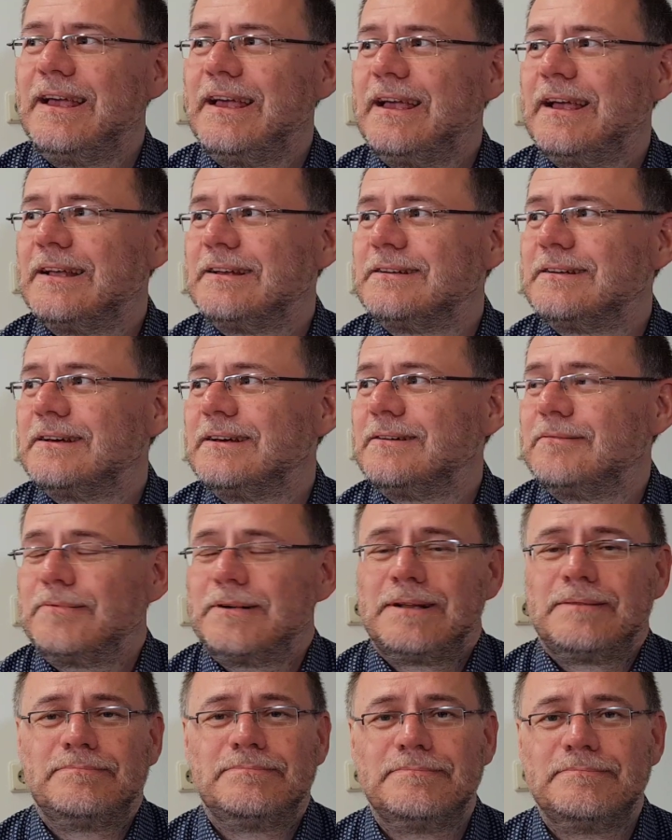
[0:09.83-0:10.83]
And
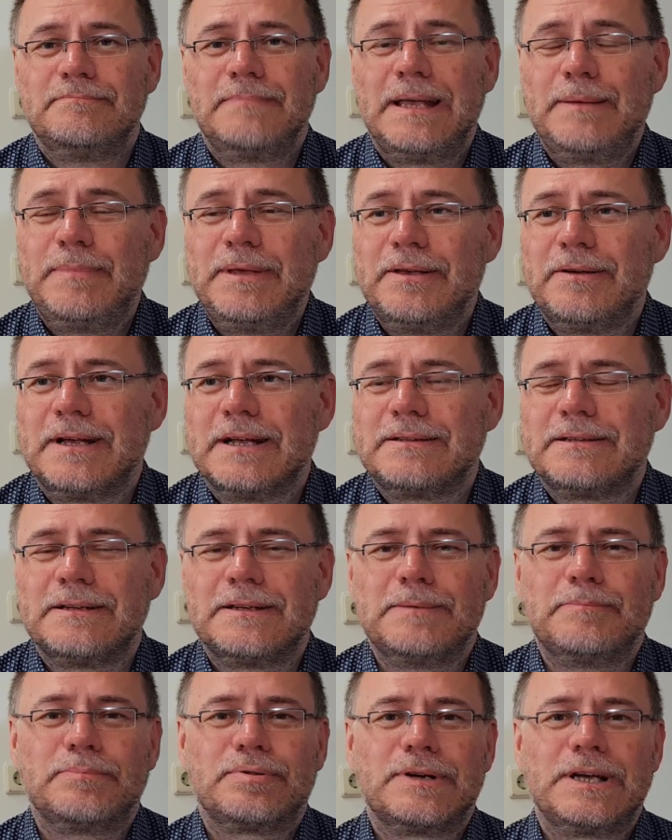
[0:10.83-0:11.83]
well, maybe you get
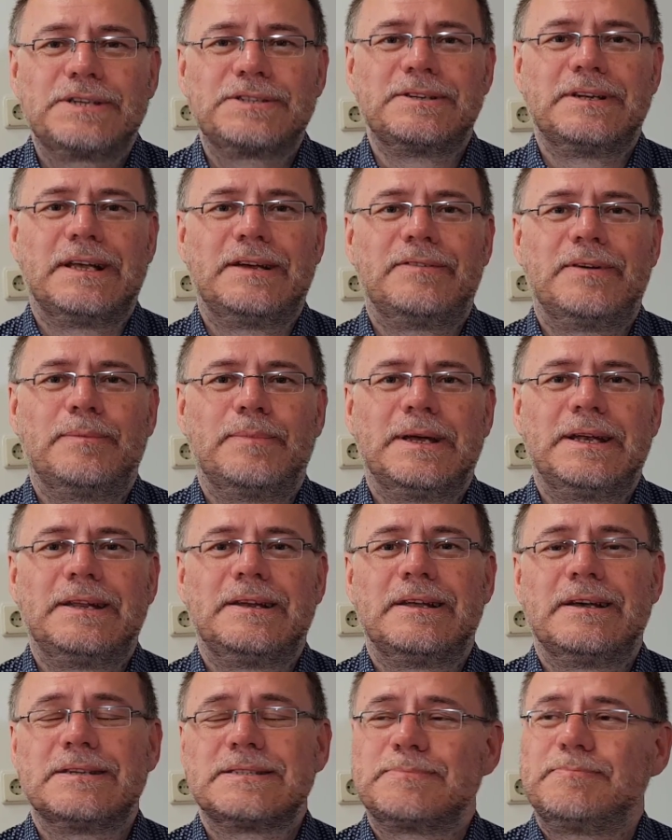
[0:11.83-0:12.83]
that impression, everybody
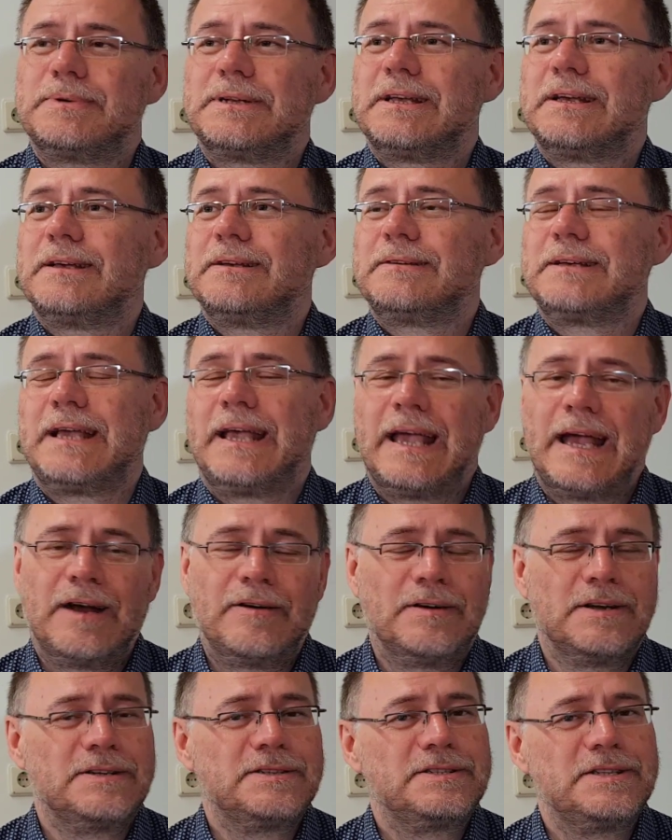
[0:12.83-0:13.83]
does, but I
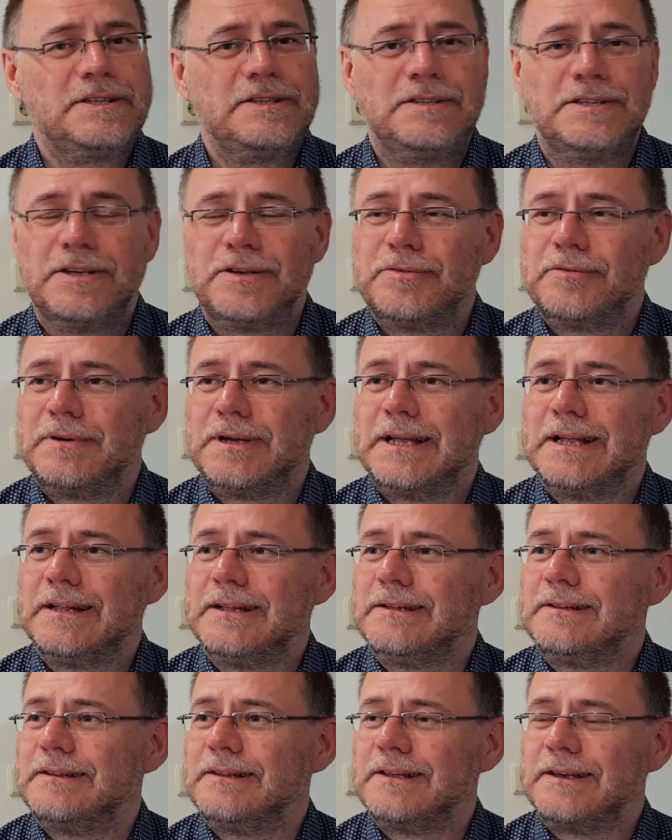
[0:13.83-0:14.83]
guarantee you
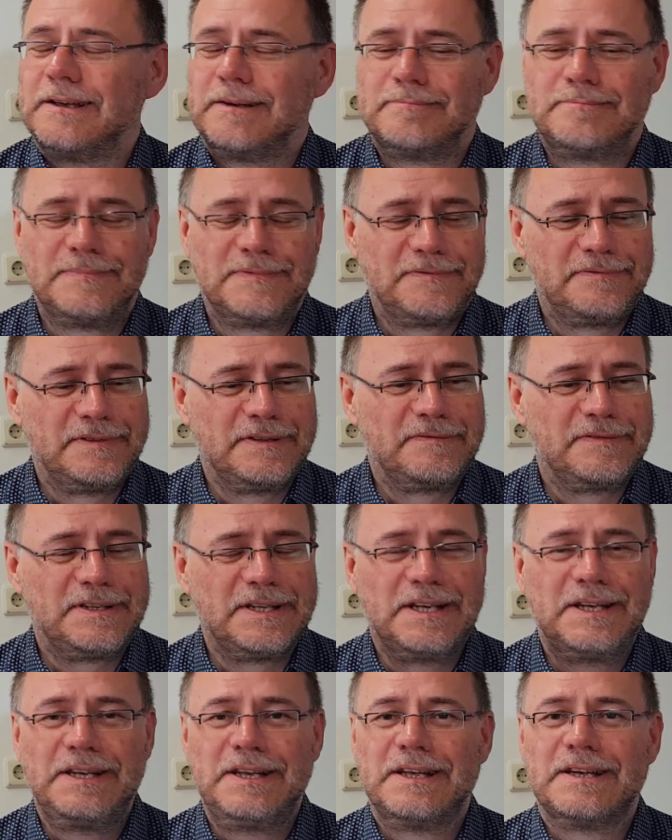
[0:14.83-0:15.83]
in the
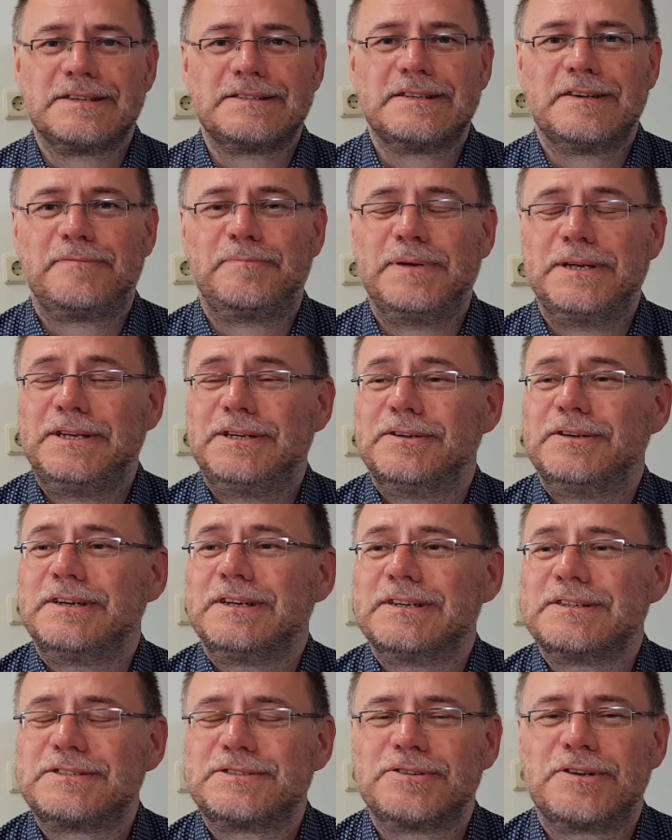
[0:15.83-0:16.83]
15 years I've been doing
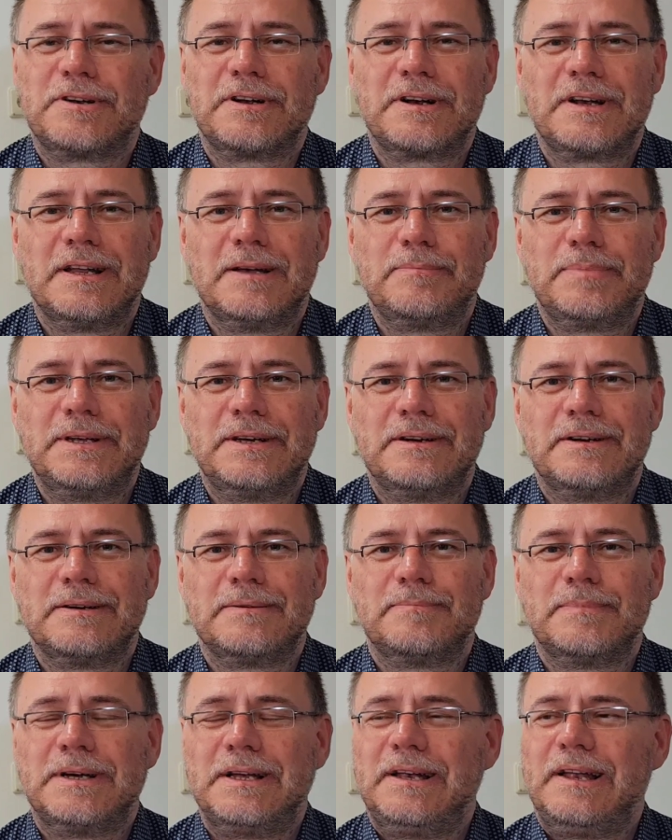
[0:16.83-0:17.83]
this journal club here
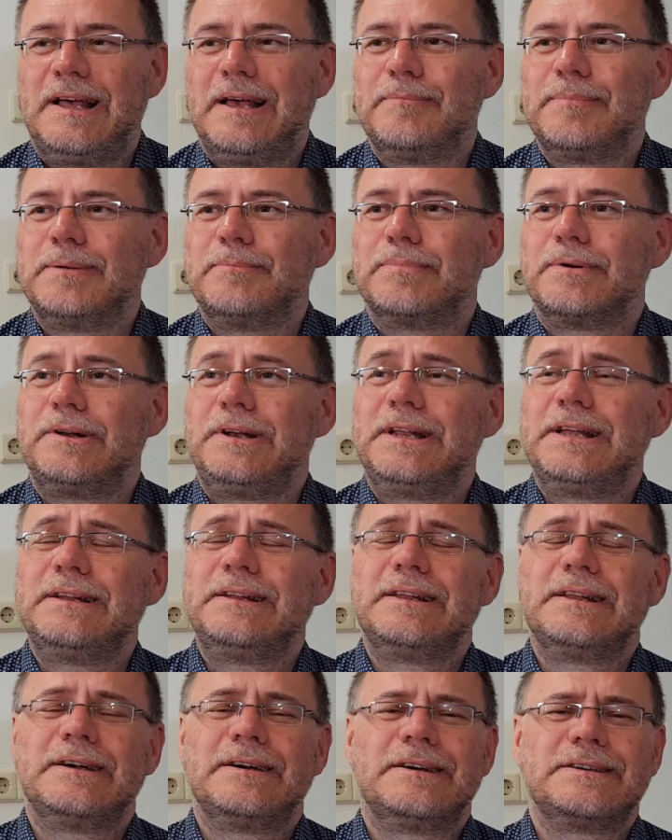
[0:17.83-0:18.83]
at my lab in
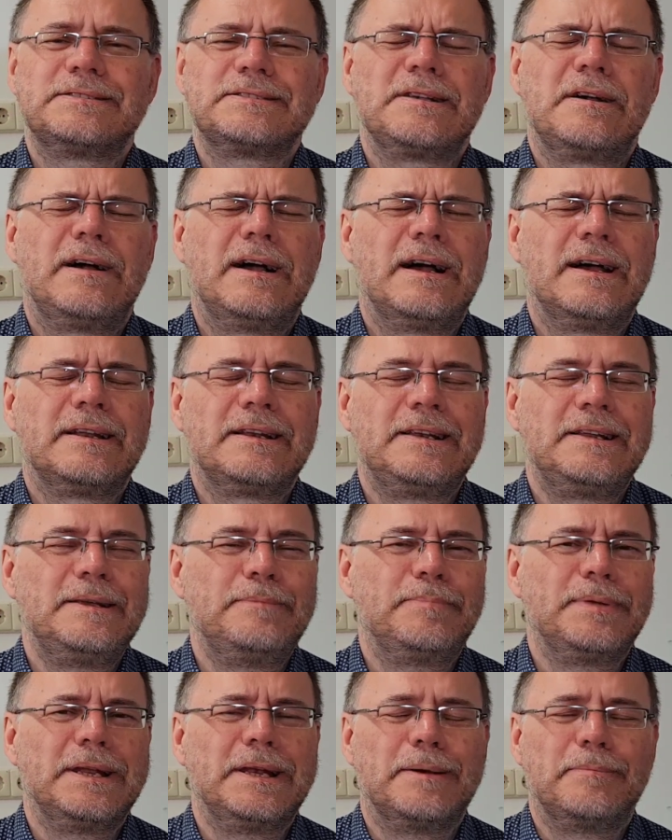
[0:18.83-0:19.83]
Berlin, there's hardly
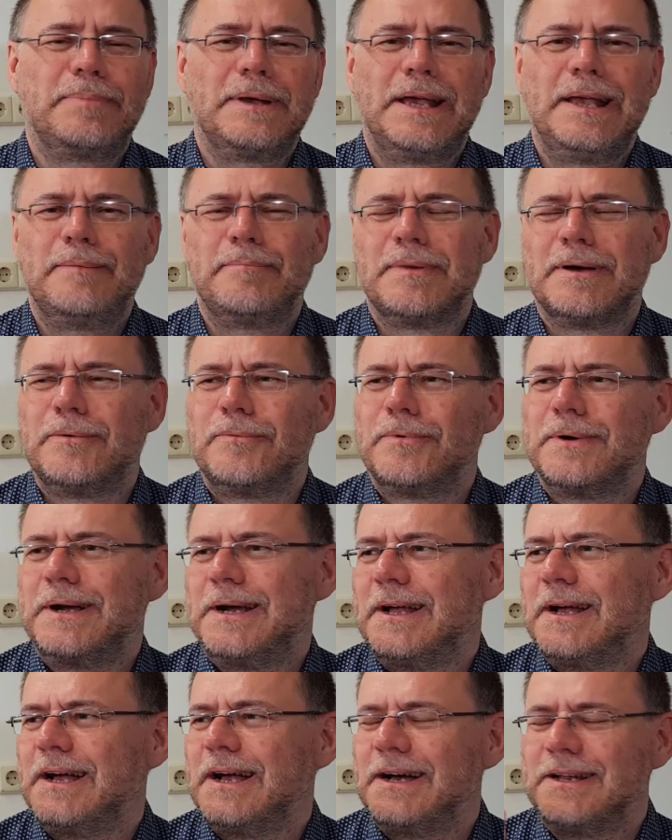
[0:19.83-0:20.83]
been a paper
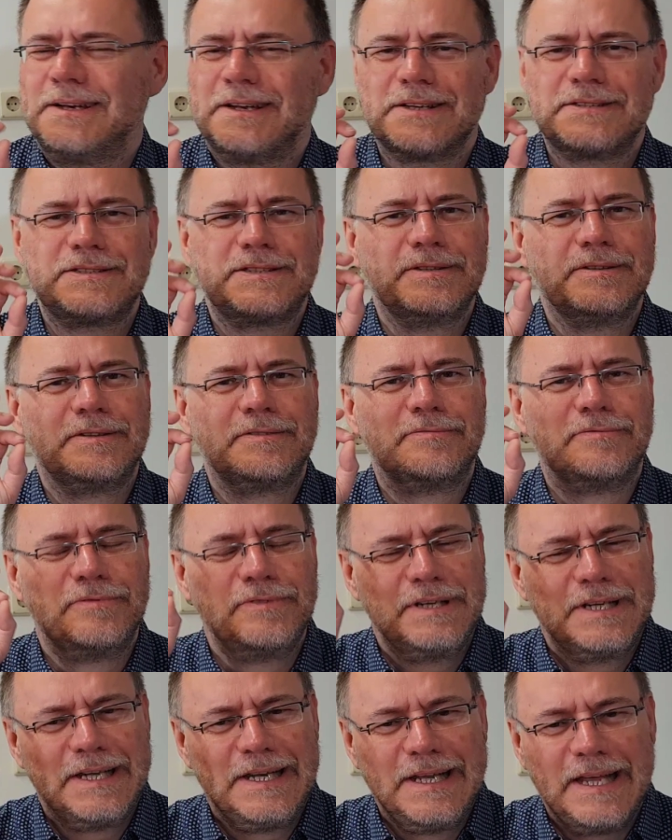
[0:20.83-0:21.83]
where I understood
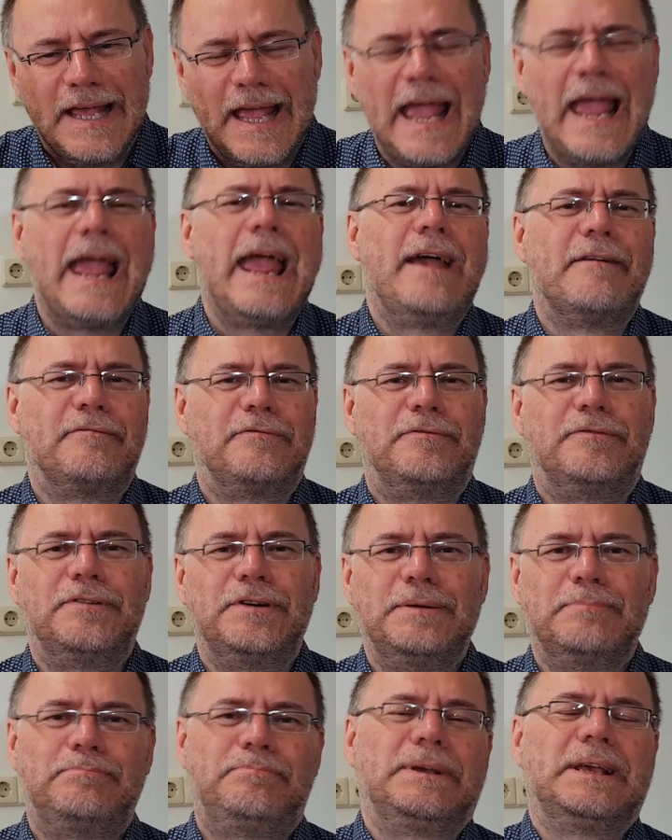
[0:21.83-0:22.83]
really
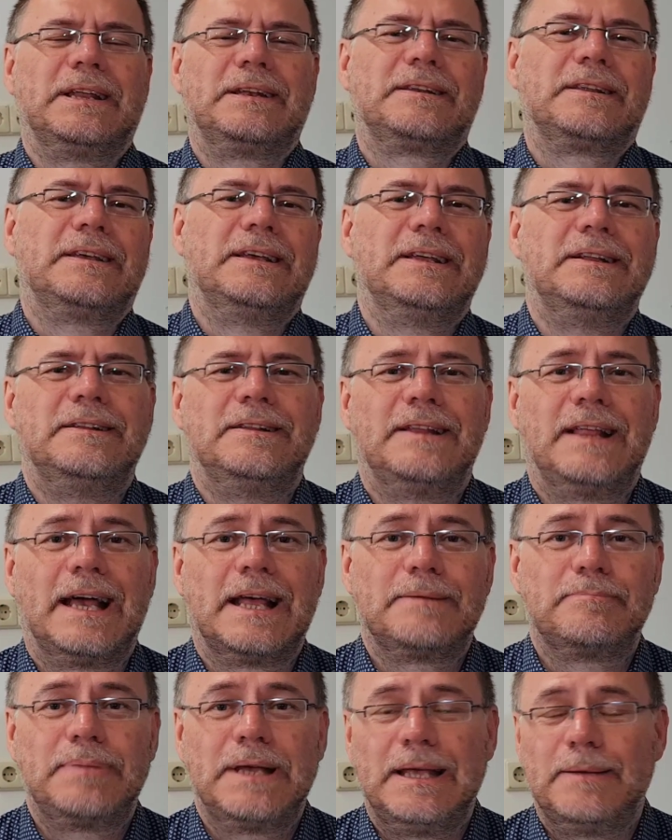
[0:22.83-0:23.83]
every bit in
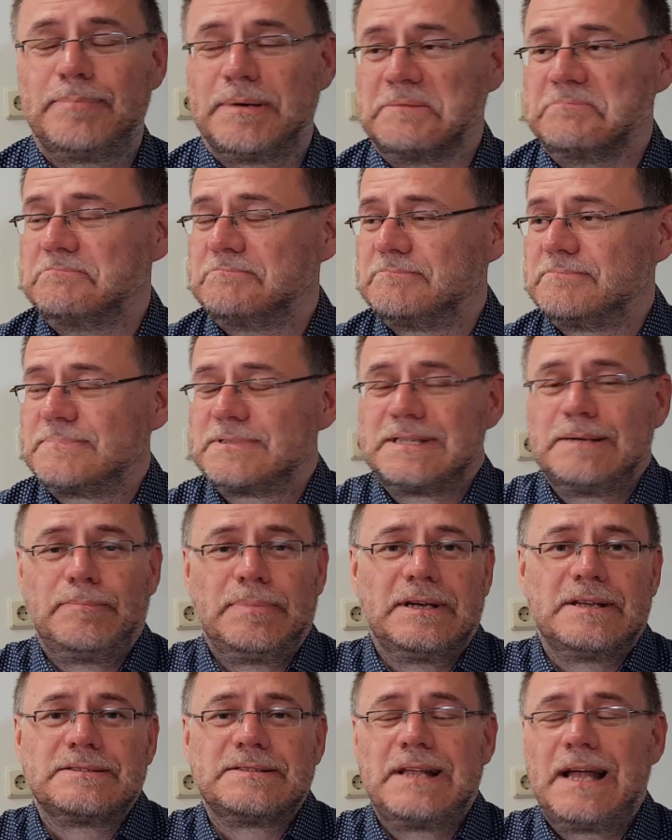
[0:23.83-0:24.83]
that paper.
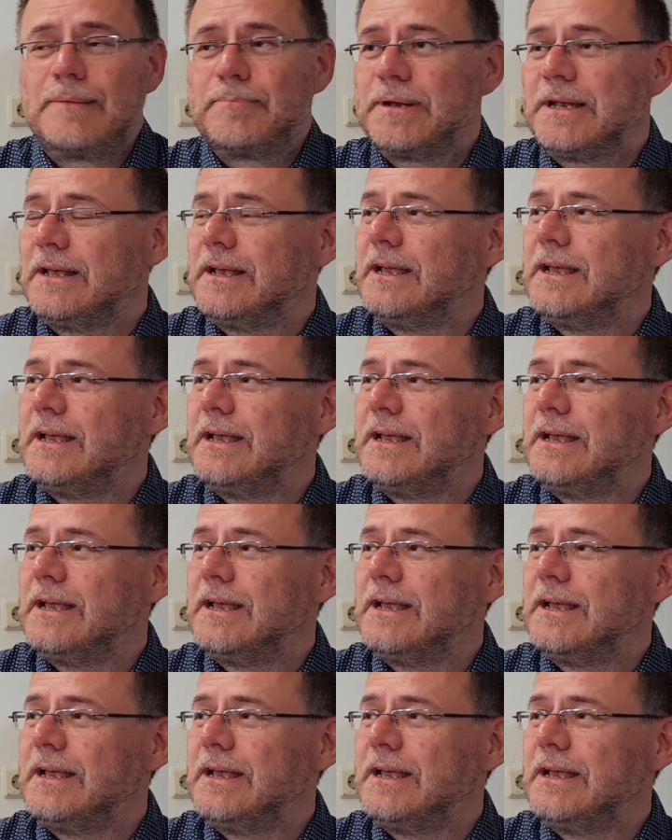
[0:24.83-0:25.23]
Simply doesn't happen.